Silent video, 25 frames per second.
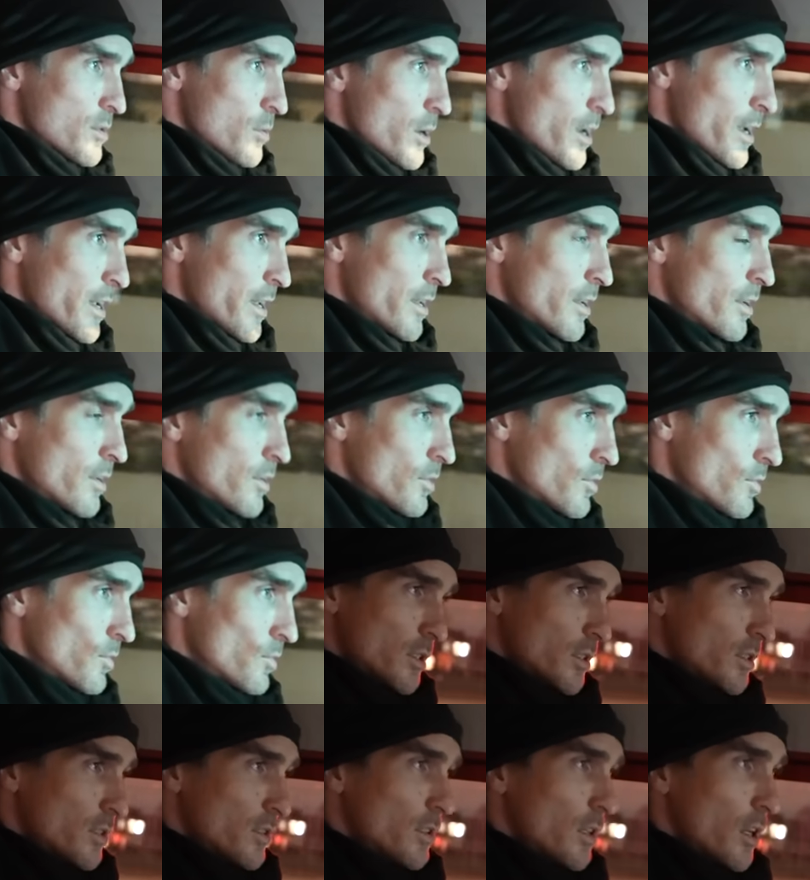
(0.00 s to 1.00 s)
away.
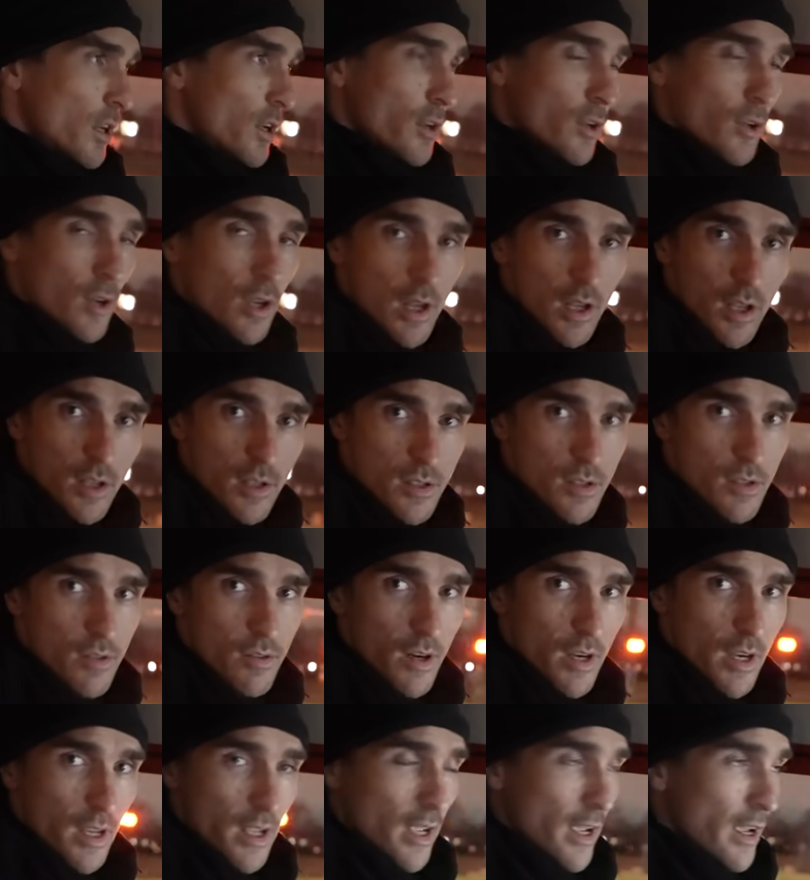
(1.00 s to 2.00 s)
So close to
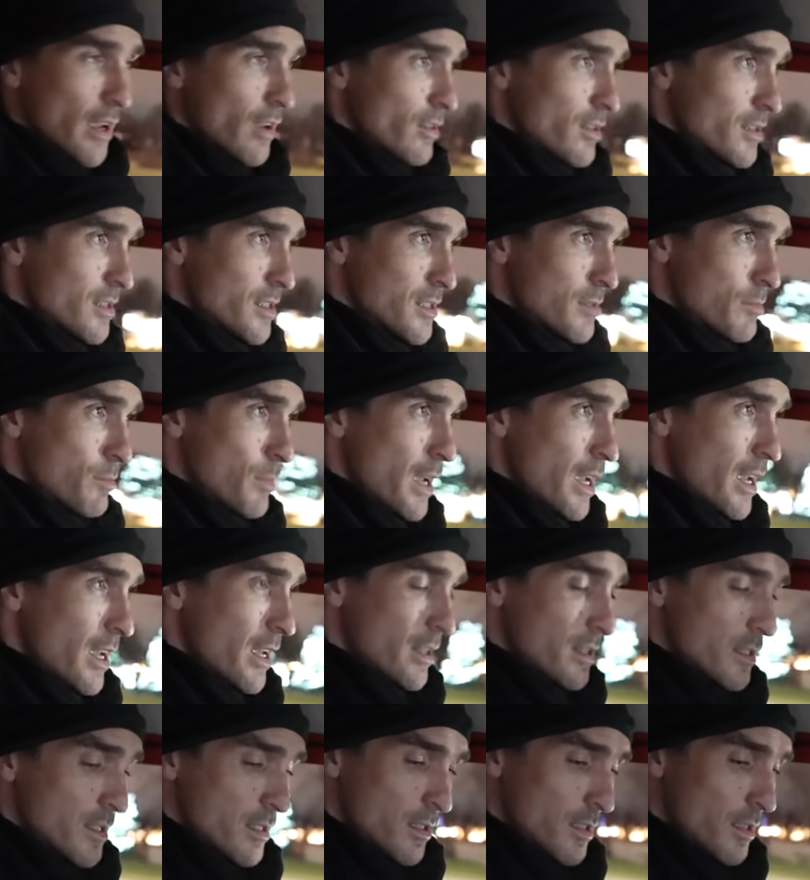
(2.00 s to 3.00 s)
running out, this is
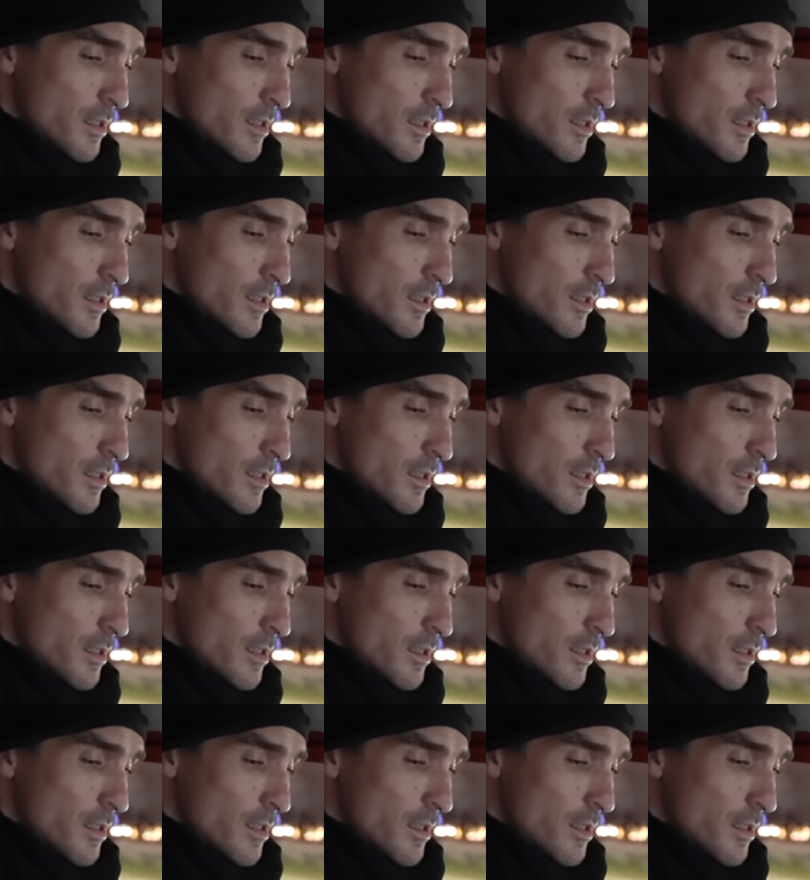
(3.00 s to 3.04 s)
bad.